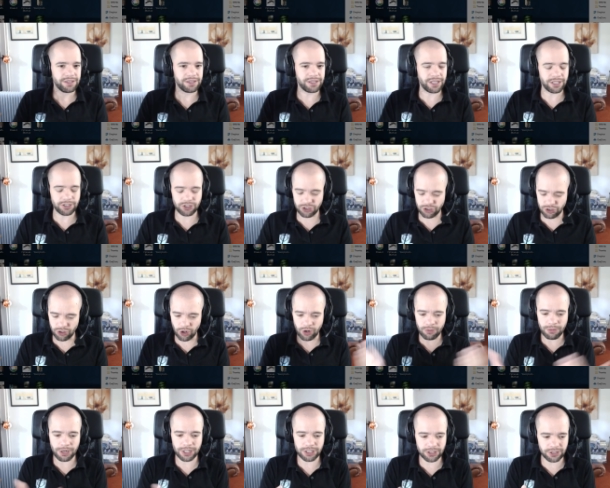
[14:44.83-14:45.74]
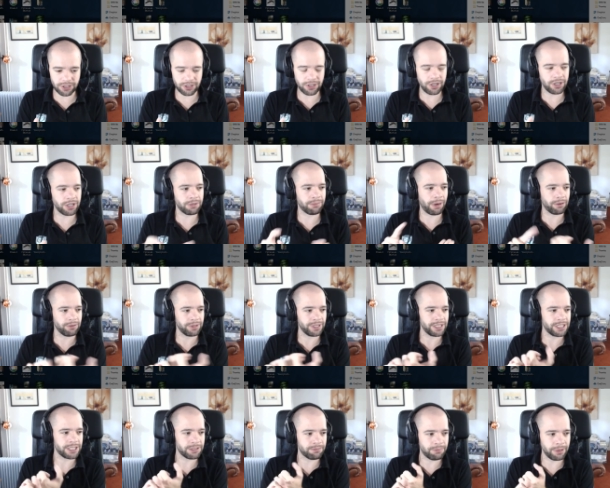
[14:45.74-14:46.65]
There's so much to learn about
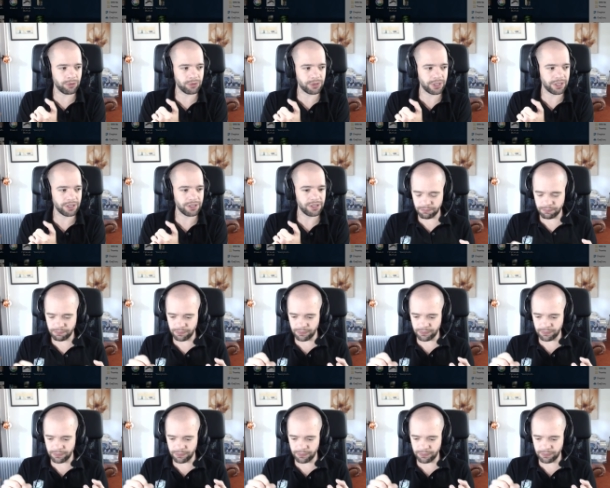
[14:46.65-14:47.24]
list building.